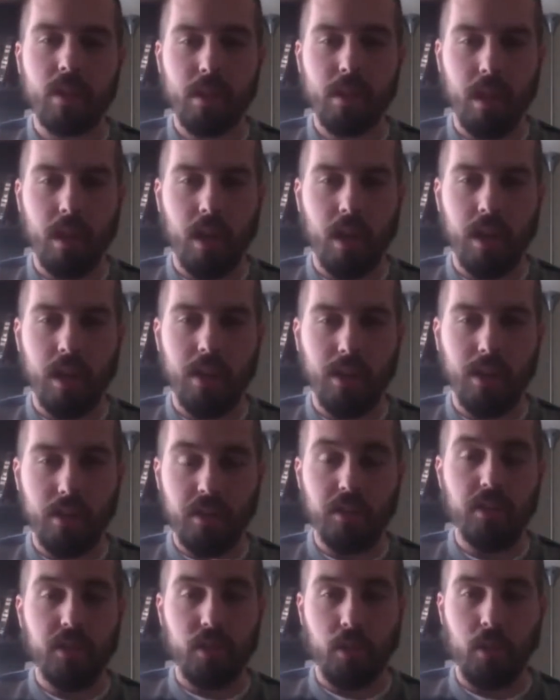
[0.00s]
on
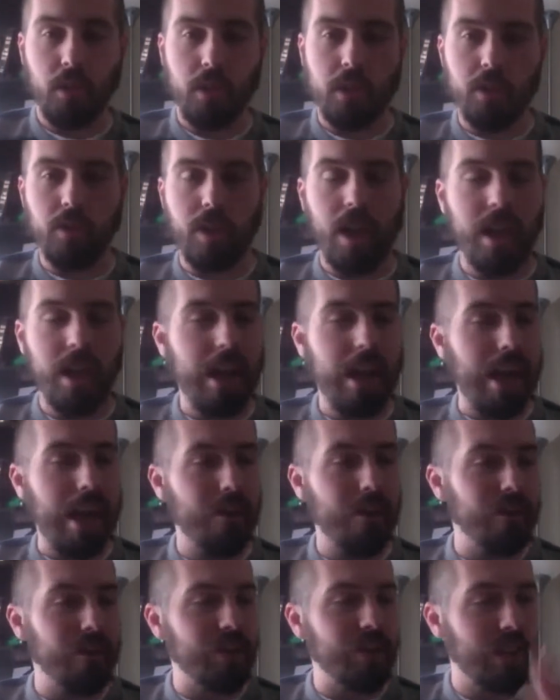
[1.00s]
the story. You kind of
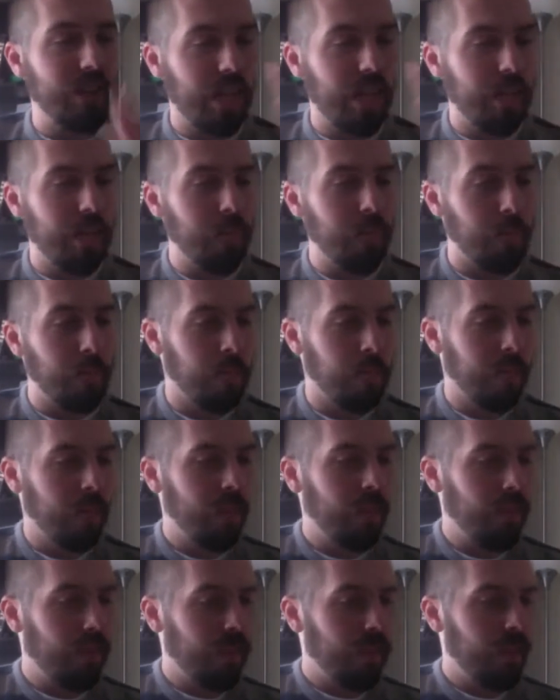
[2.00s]
have the same
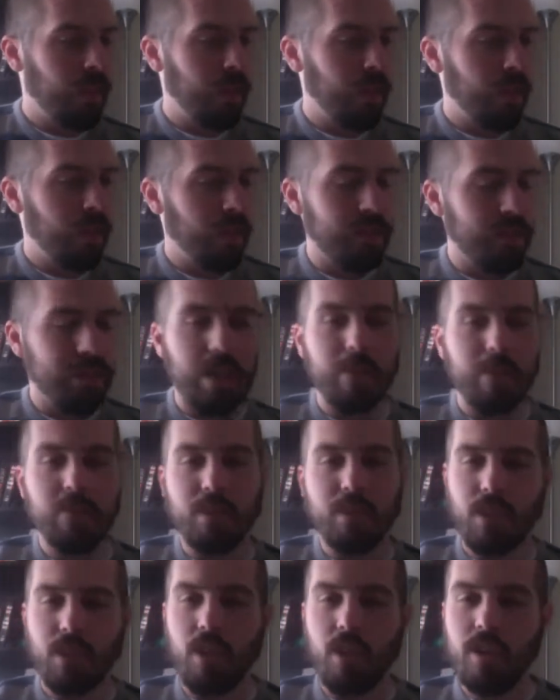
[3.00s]

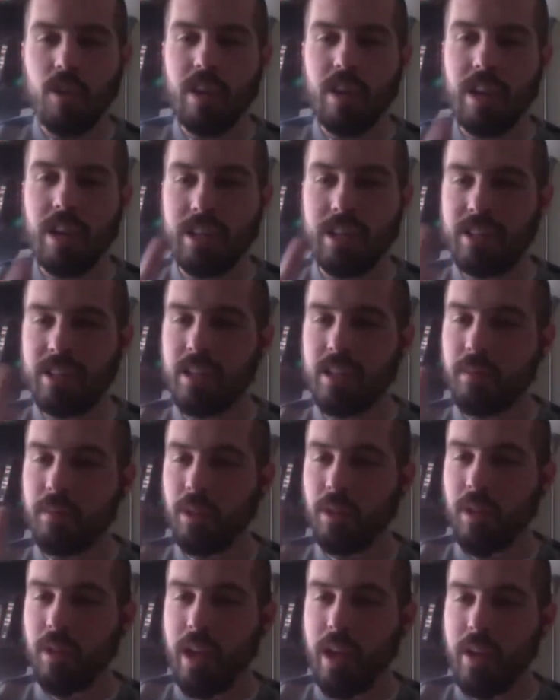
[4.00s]
start and a
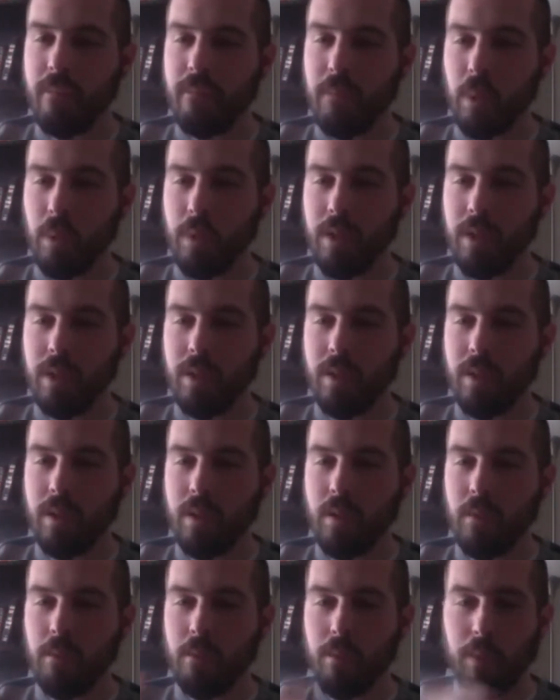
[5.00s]
similar end point,
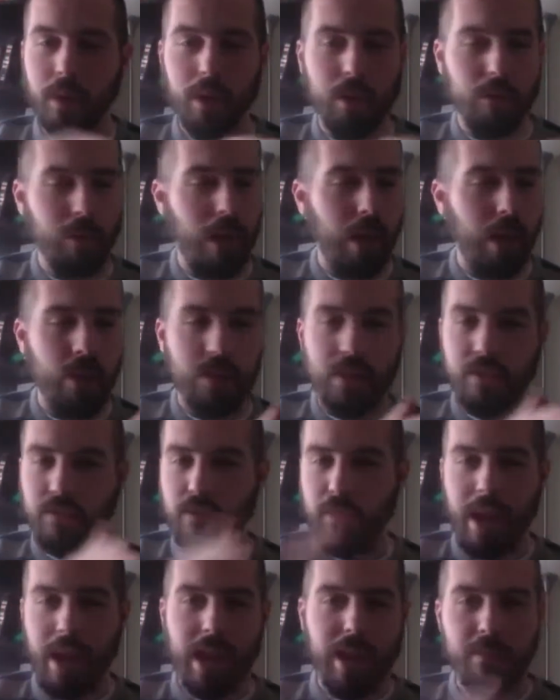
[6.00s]
but rather than
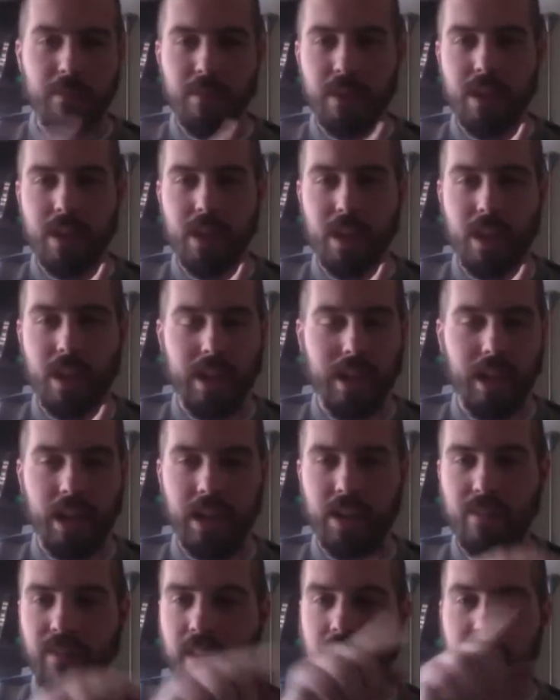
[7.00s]
from A to B, I
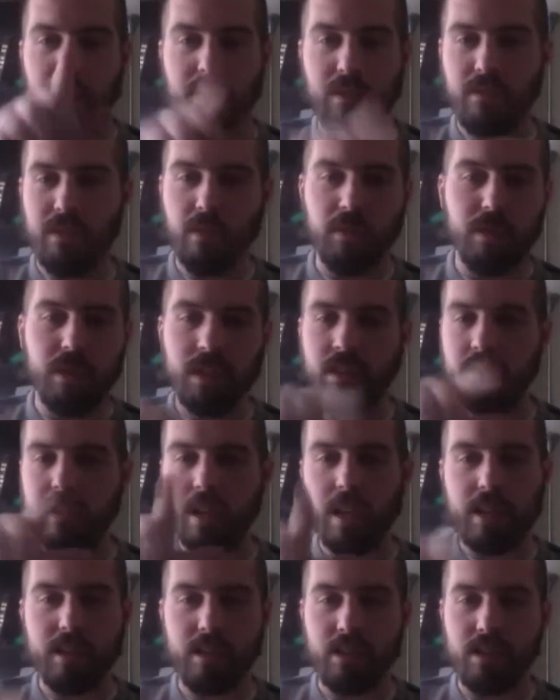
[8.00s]
kind of added a few
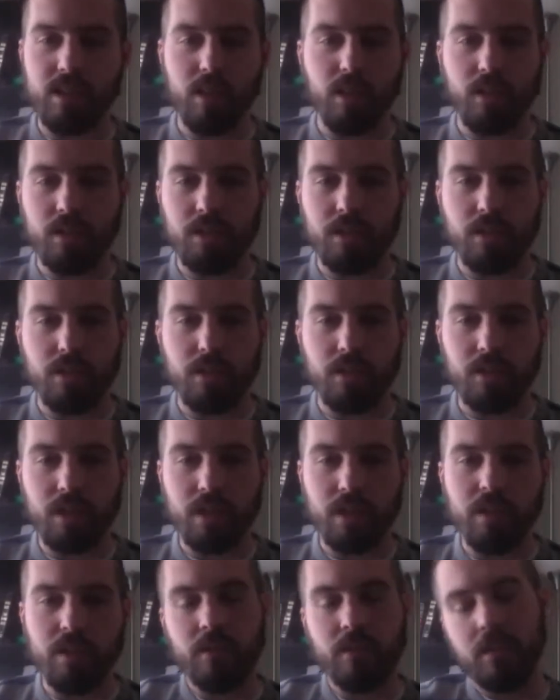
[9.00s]
zigzags and turns through
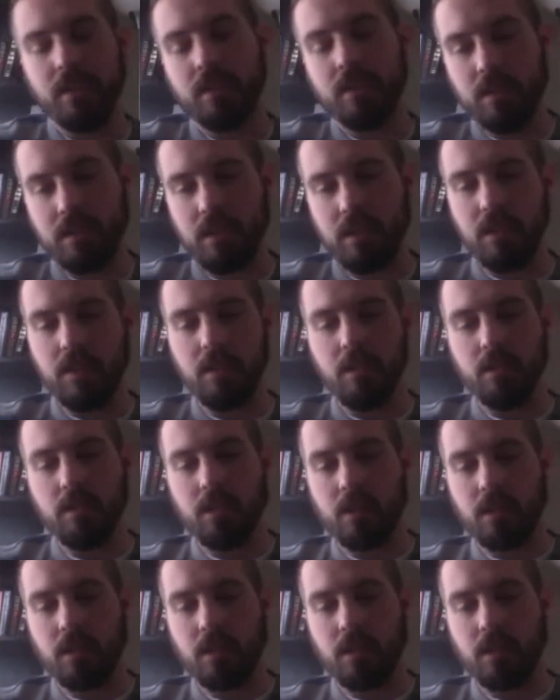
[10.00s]
there. So,